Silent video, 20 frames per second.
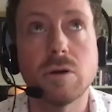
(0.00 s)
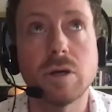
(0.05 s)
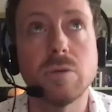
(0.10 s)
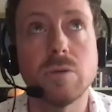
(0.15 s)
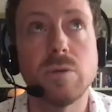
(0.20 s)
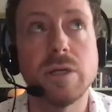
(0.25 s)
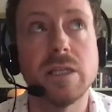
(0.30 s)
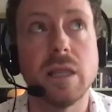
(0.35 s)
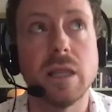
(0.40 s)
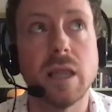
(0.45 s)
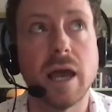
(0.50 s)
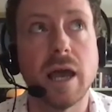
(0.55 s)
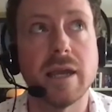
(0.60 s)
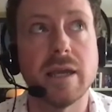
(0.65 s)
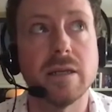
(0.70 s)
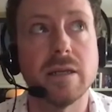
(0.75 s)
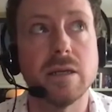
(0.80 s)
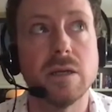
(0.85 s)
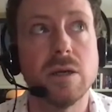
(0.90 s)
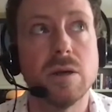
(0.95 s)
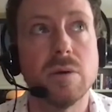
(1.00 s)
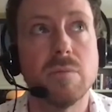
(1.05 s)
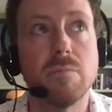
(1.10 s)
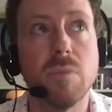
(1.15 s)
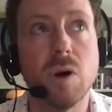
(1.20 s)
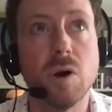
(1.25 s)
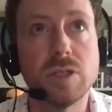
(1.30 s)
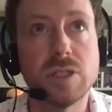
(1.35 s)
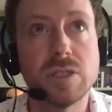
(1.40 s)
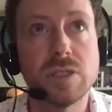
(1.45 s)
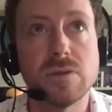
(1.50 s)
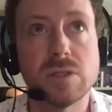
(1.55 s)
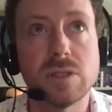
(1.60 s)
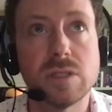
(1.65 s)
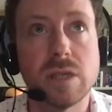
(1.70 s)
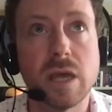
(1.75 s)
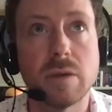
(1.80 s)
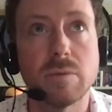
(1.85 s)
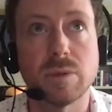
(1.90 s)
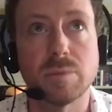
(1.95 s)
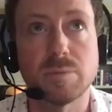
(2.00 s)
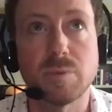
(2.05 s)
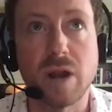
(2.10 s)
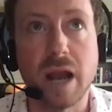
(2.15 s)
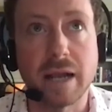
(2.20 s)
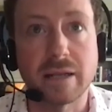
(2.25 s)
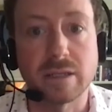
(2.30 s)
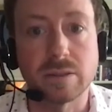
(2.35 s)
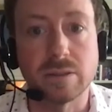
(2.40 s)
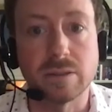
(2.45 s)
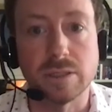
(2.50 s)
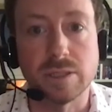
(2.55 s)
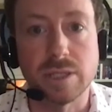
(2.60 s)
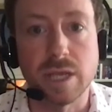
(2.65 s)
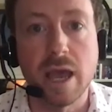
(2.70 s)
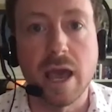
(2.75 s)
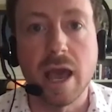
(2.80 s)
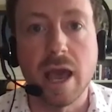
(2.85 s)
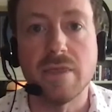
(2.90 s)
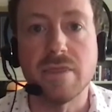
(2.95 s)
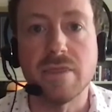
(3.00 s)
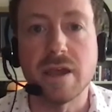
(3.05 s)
light most of the set with practicals and then